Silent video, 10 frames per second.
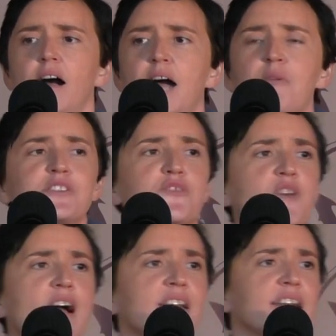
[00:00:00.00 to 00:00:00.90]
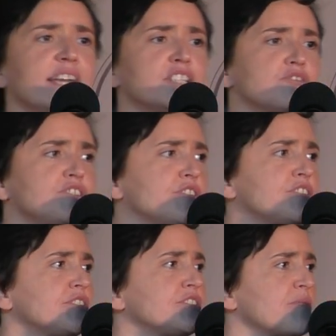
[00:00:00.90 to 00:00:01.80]
I want to finally
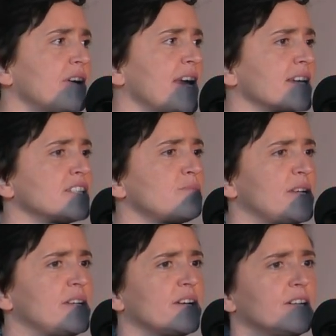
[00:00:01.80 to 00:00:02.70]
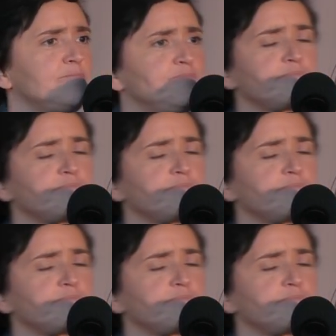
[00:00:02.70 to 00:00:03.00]
introduce you to our next speaker.